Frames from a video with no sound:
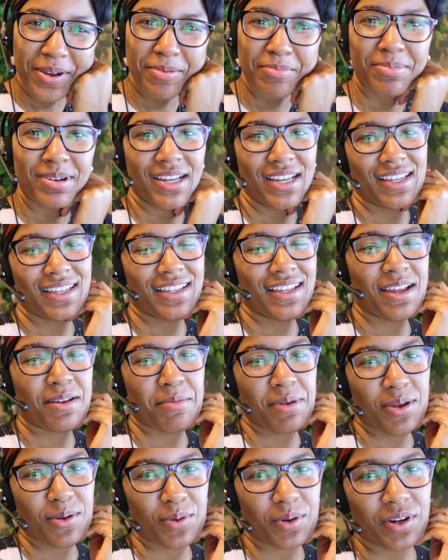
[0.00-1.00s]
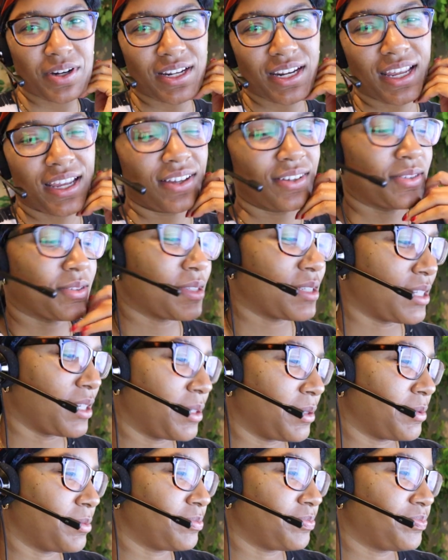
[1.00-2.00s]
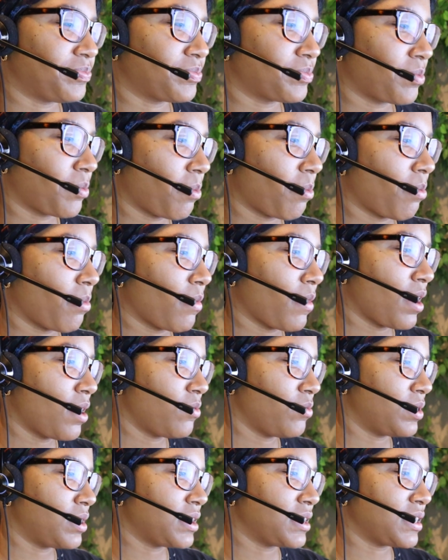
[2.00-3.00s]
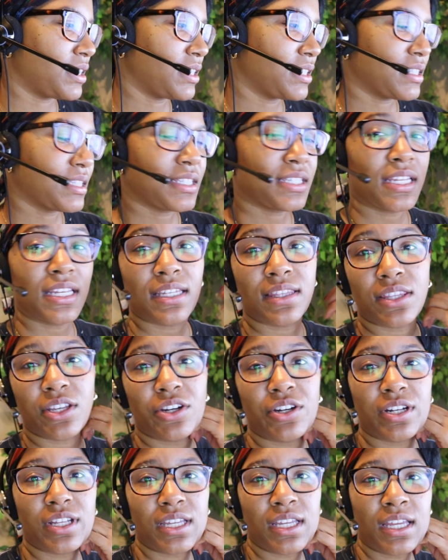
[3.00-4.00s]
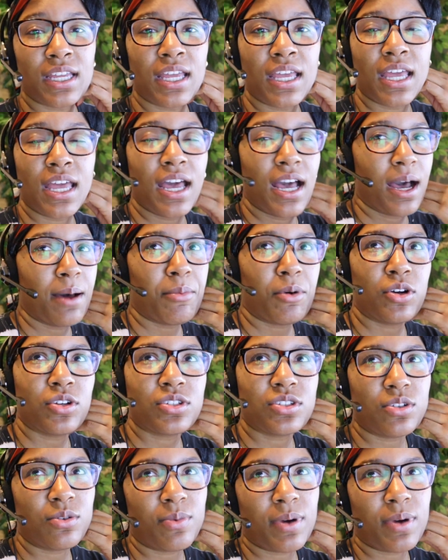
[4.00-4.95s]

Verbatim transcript: but I'm at work now, so what is it 10:30. I'm also